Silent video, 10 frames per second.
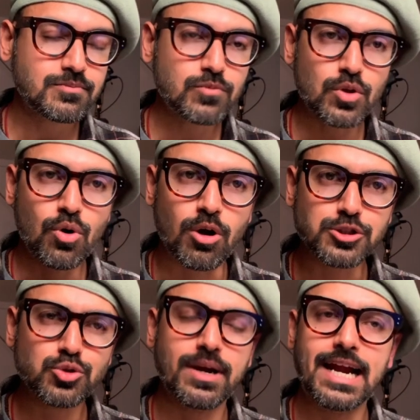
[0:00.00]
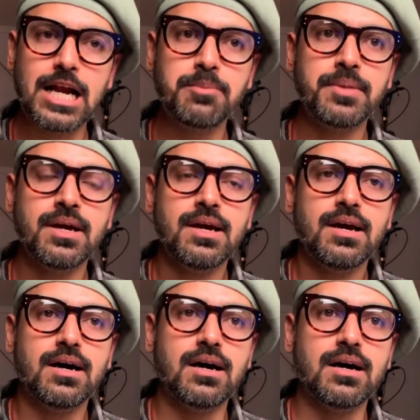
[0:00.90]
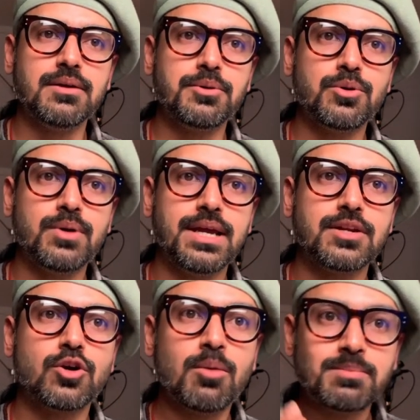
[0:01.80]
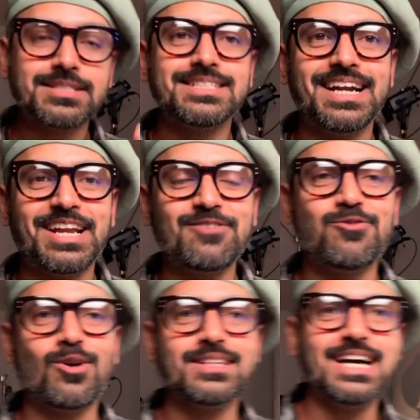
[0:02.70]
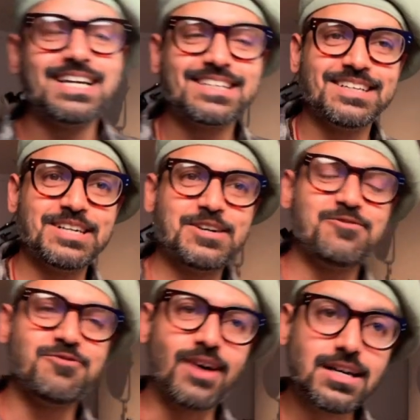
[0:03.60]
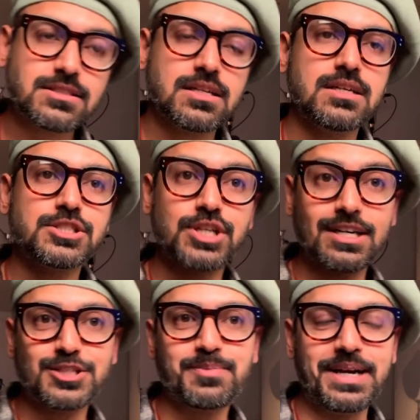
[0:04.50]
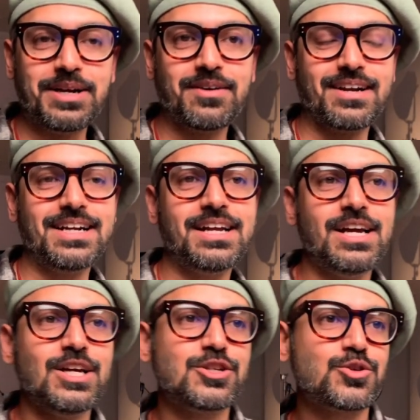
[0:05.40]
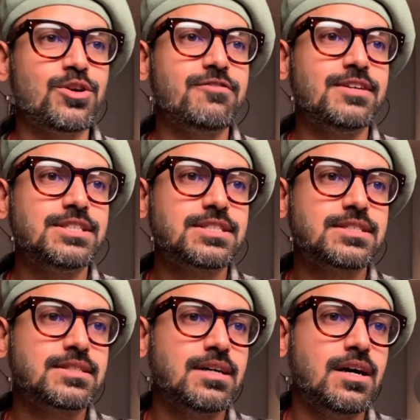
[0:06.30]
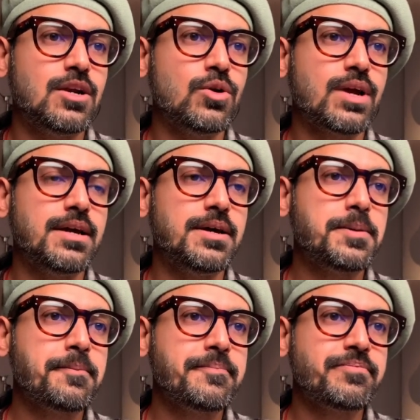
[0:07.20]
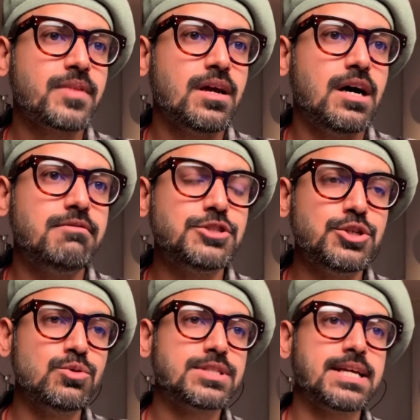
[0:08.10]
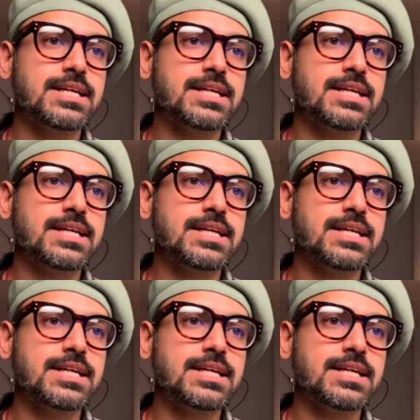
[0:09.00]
also helped, in compensating for that fast shutter speed, right? So if you just look here, I was using